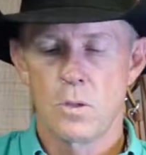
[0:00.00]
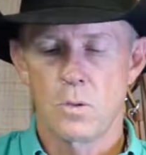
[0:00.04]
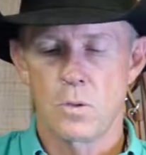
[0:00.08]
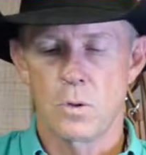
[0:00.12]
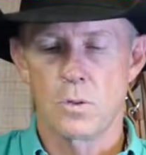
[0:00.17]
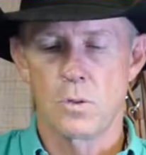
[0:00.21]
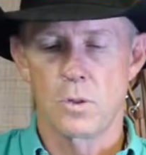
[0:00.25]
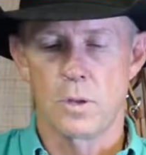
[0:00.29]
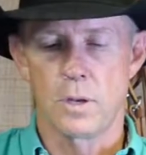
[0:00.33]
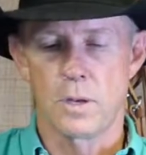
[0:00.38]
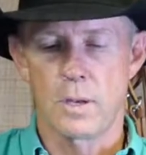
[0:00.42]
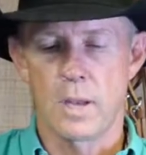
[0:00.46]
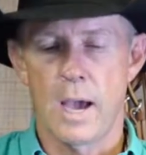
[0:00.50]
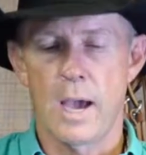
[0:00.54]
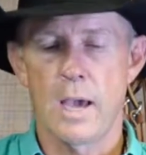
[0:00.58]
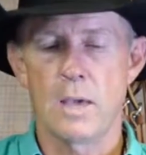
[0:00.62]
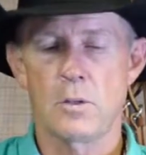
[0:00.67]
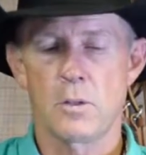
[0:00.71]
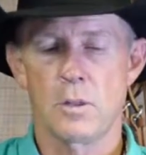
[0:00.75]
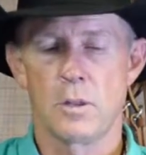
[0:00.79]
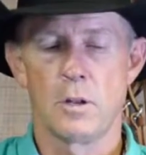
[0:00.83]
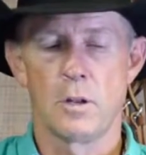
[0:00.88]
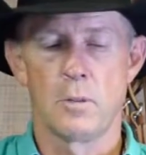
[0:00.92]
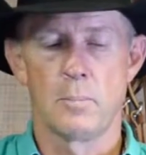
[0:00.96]
So it's a
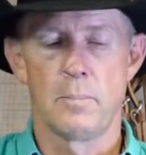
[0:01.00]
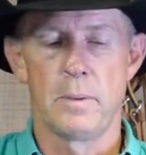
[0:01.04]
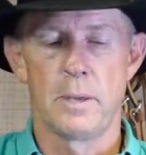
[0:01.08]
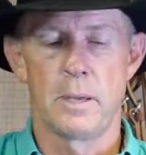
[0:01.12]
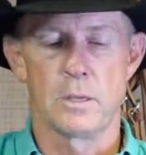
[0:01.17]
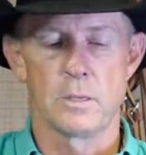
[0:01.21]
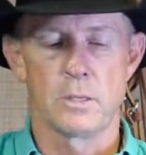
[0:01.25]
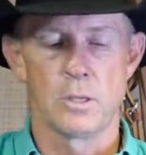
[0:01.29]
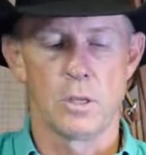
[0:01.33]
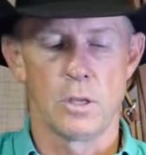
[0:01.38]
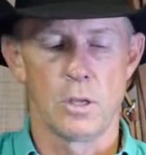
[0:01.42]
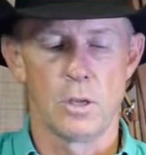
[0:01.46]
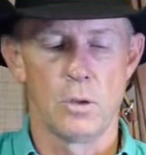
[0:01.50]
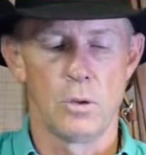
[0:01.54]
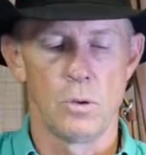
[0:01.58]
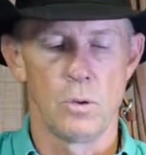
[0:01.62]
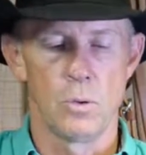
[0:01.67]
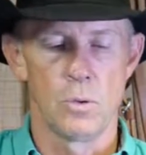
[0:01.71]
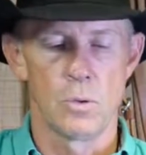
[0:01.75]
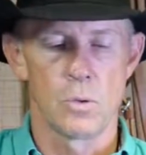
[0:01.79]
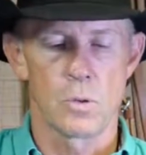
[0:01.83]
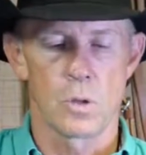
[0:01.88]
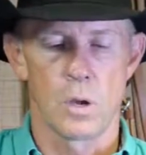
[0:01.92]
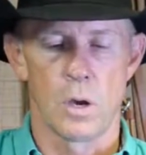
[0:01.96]
nice little bit to
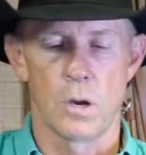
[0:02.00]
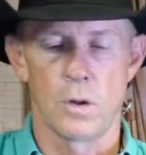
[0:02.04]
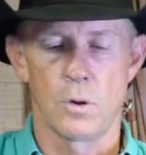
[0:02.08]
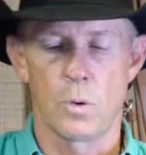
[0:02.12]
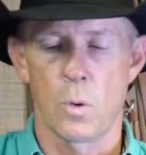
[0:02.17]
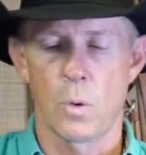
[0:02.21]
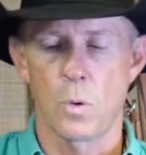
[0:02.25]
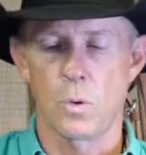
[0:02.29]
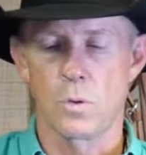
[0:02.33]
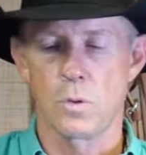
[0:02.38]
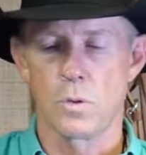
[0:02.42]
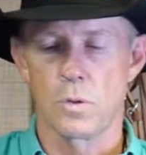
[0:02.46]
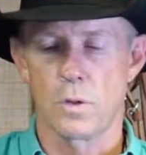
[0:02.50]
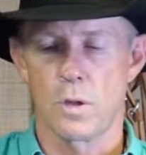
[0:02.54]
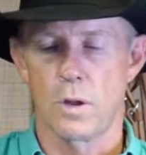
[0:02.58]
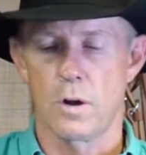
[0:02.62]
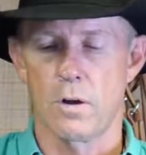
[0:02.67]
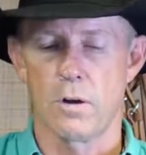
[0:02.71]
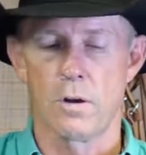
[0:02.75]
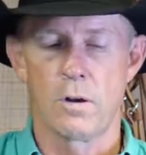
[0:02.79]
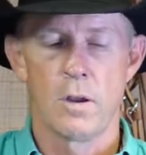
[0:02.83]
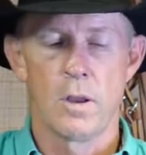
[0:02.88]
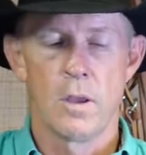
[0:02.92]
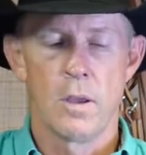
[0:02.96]
use on horses that
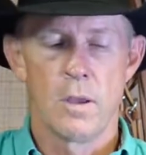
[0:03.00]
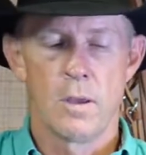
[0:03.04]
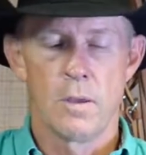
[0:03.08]
are